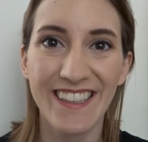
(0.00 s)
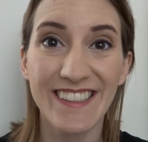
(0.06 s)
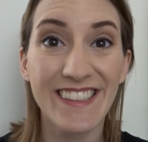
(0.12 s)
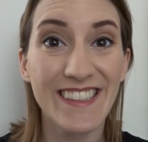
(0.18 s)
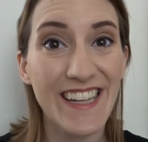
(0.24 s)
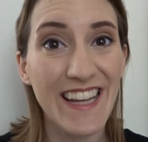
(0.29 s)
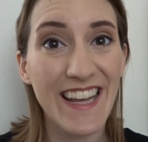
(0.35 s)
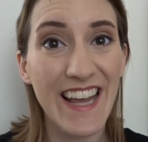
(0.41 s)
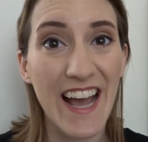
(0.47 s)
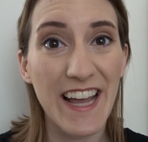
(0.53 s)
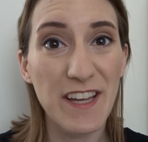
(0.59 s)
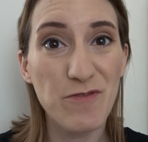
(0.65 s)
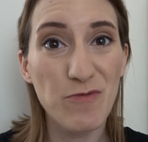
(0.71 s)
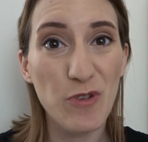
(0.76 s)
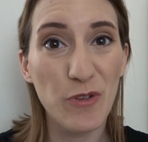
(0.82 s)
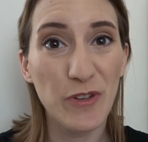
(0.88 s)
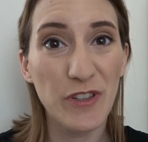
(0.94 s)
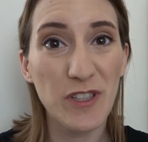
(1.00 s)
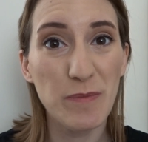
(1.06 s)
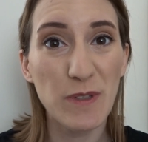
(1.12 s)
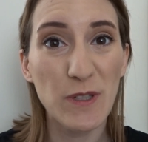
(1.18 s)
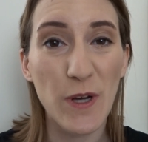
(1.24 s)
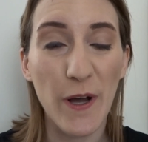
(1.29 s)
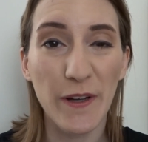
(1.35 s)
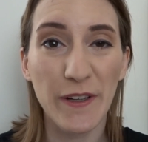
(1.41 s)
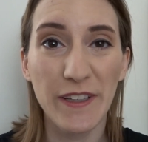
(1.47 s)
Today I am going to be
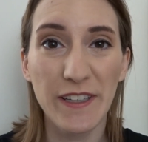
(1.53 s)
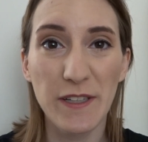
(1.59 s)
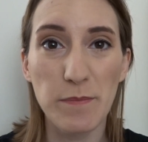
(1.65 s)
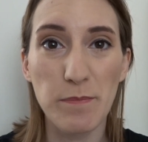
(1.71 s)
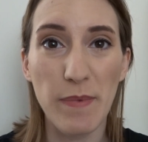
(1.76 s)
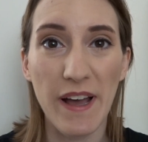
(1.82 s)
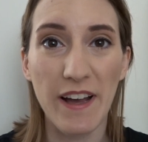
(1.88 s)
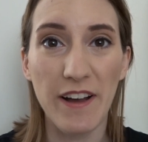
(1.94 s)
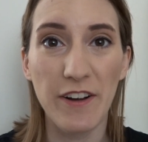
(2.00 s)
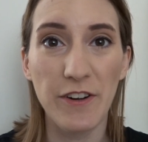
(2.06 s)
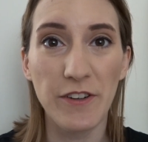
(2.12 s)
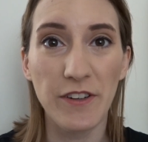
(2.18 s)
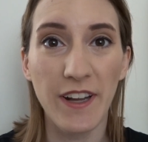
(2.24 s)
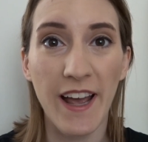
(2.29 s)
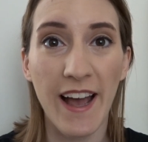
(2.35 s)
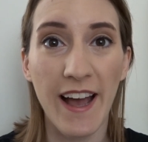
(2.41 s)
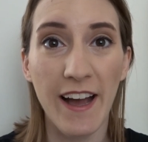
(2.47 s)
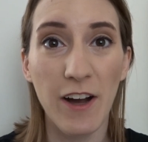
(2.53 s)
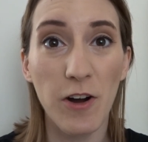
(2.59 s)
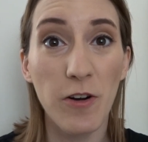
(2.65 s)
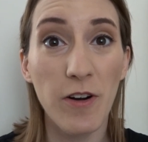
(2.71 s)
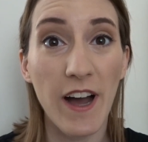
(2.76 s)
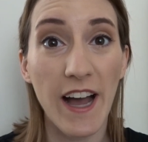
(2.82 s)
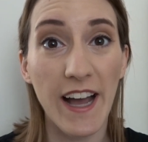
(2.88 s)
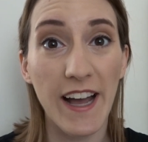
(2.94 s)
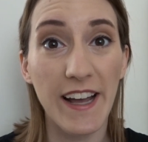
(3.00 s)
talking about
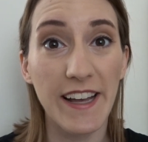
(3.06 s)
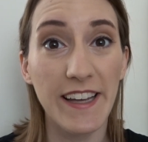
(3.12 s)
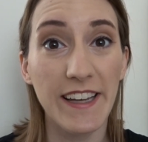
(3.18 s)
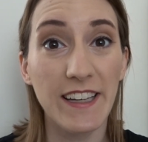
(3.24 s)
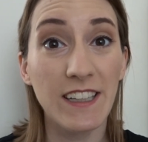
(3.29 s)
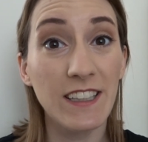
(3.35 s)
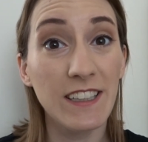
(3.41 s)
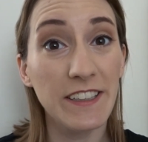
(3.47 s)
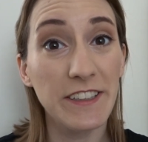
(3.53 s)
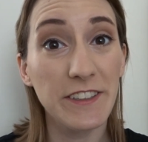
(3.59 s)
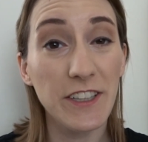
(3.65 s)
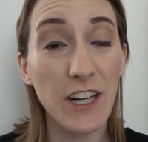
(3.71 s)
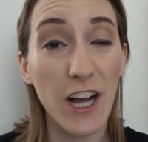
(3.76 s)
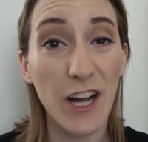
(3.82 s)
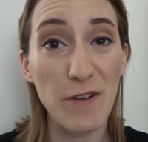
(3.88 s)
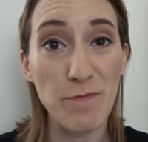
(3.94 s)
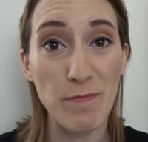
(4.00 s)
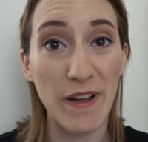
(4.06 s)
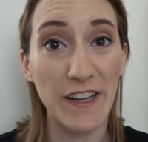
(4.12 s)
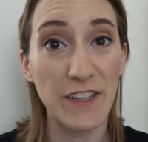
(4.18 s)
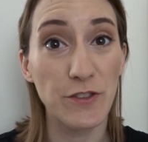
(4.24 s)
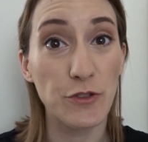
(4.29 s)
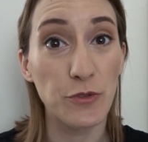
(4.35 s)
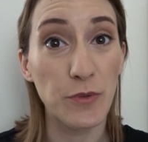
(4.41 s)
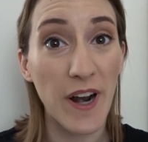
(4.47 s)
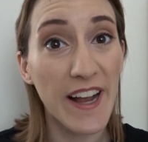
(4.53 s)
how I cleared up my
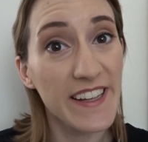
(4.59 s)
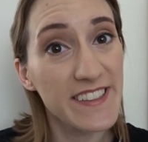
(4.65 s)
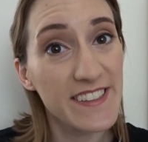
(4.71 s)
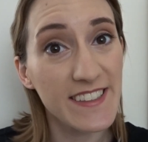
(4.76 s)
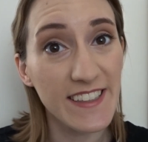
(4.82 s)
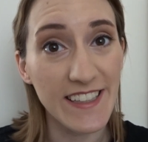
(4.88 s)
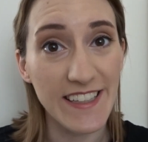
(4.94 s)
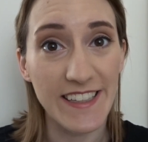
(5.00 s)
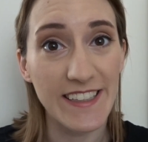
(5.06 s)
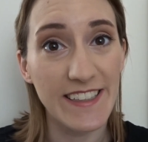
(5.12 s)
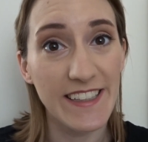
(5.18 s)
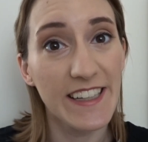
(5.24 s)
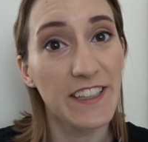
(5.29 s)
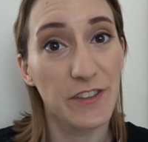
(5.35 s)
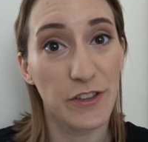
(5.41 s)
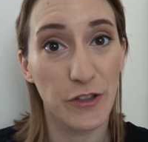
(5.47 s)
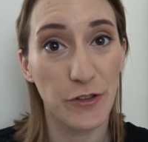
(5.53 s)
dry skin in